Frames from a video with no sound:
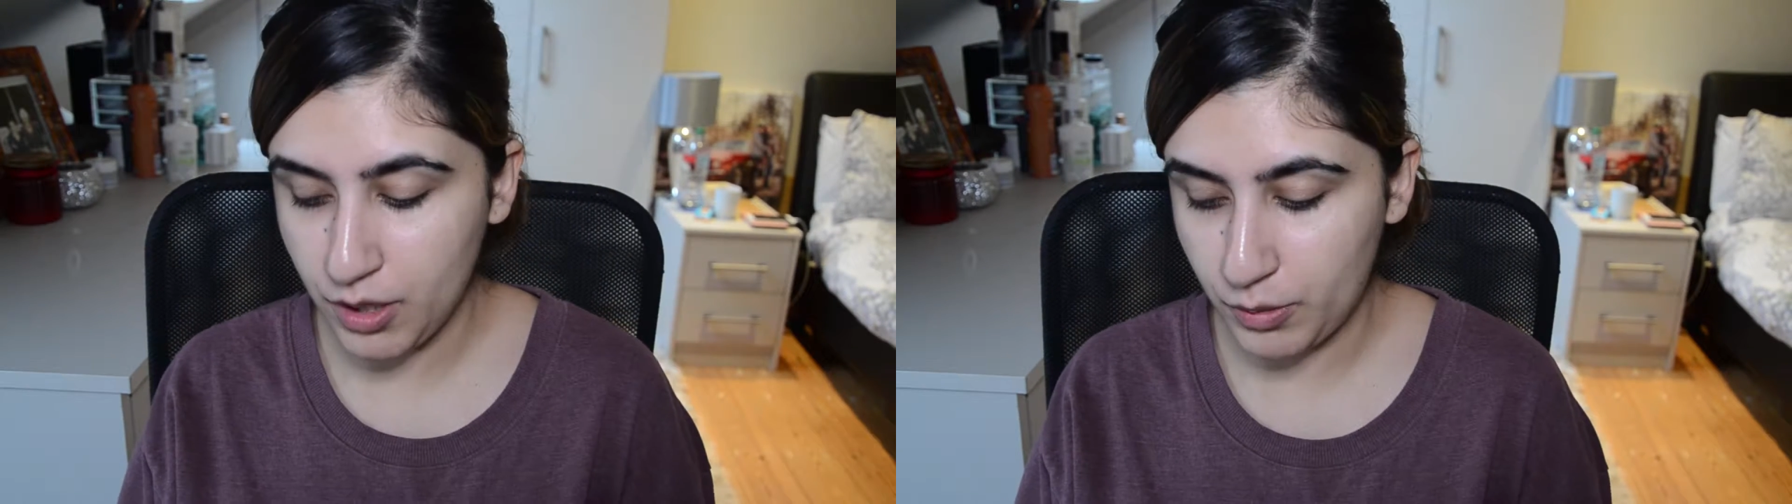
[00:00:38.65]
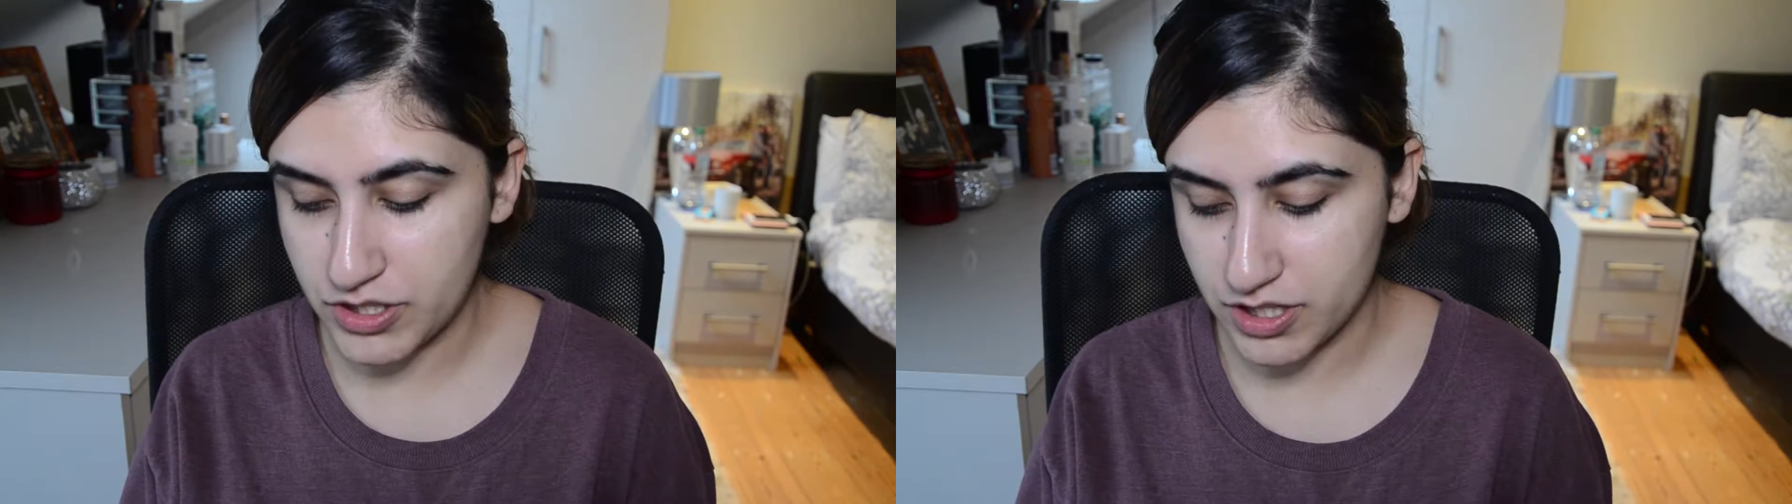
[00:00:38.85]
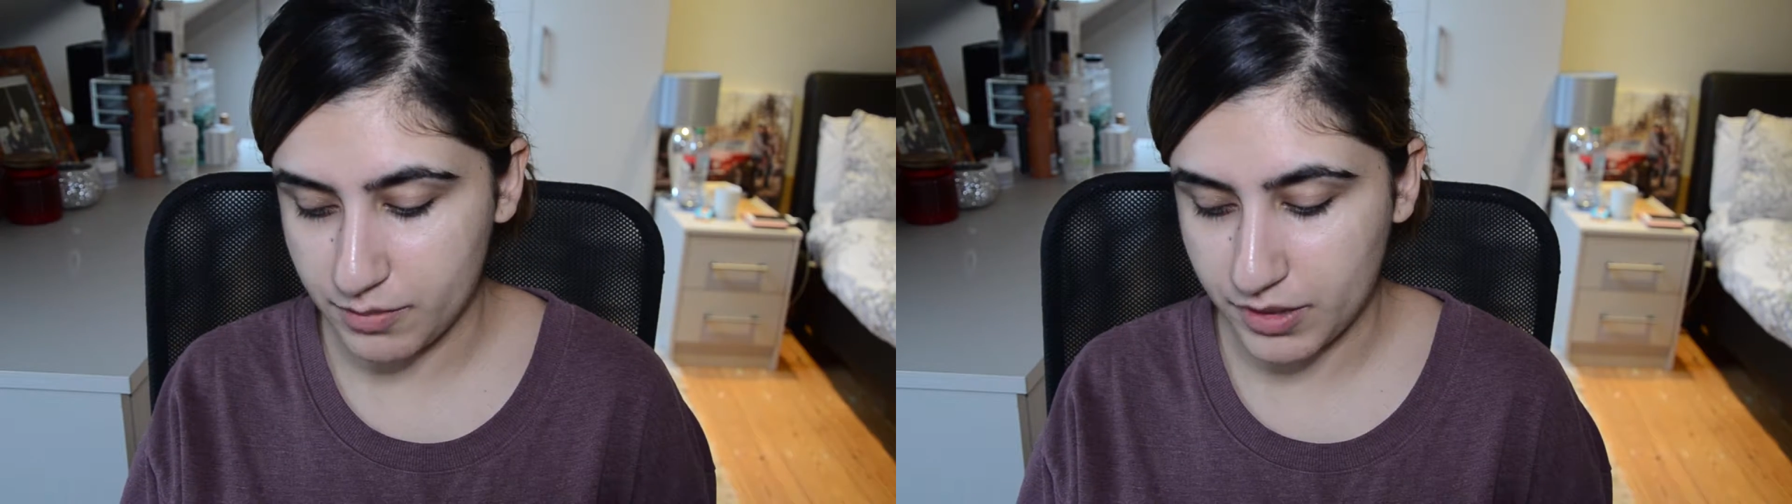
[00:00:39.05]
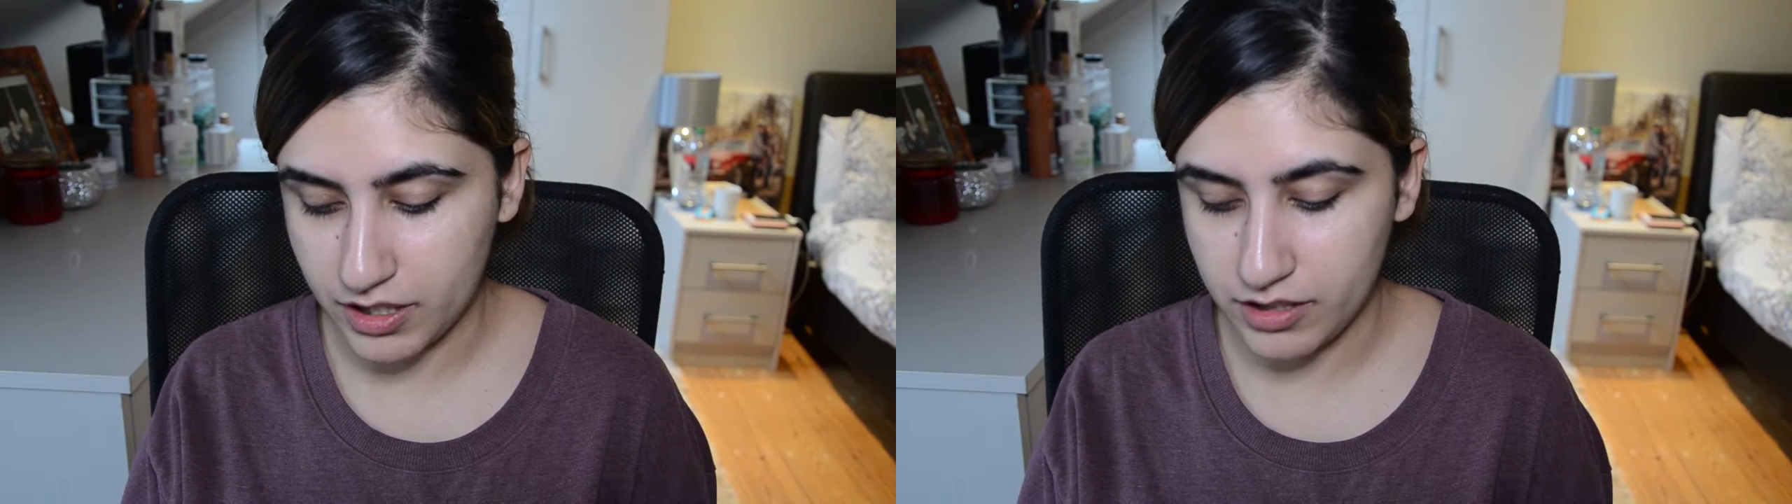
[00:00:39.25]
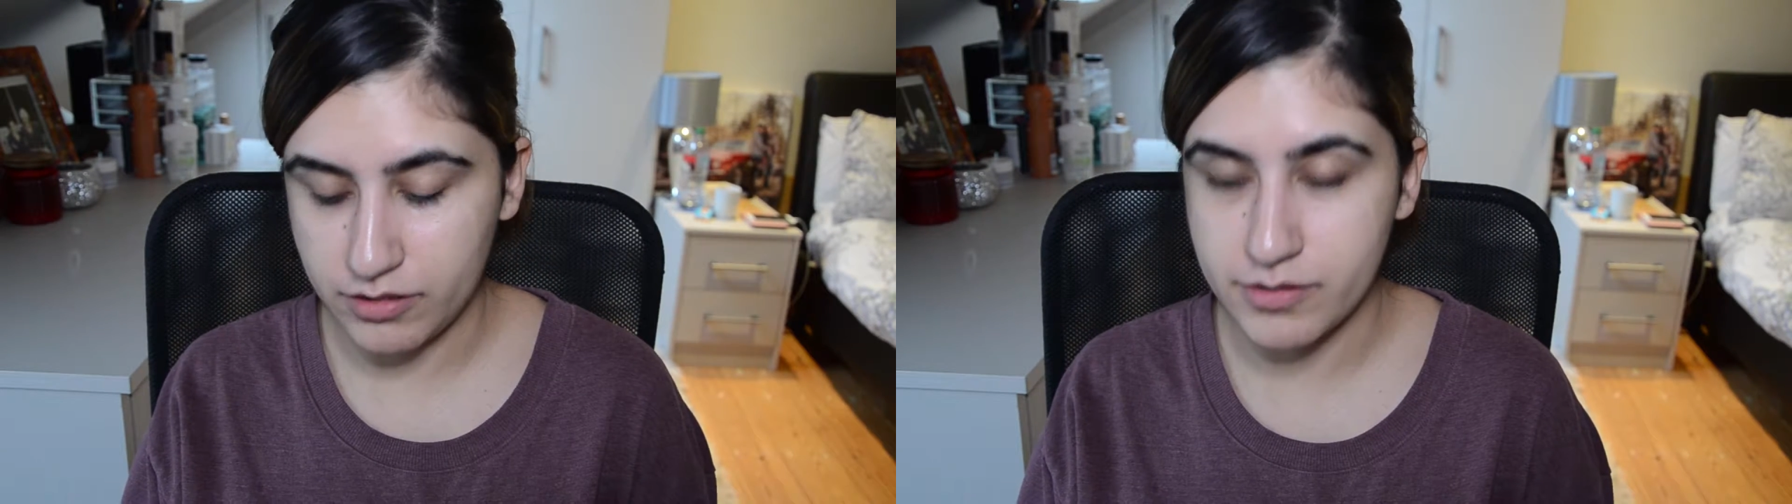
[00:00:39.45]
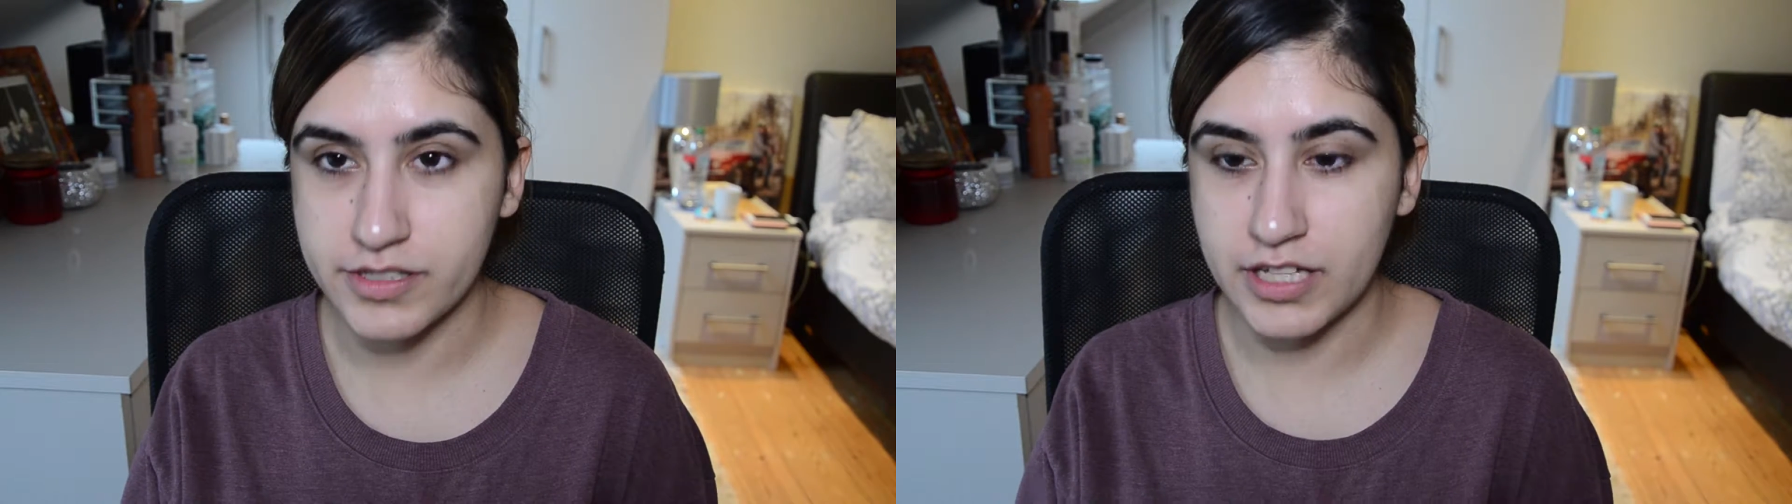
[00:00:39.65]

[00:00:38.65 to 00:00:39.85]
which I'm going to use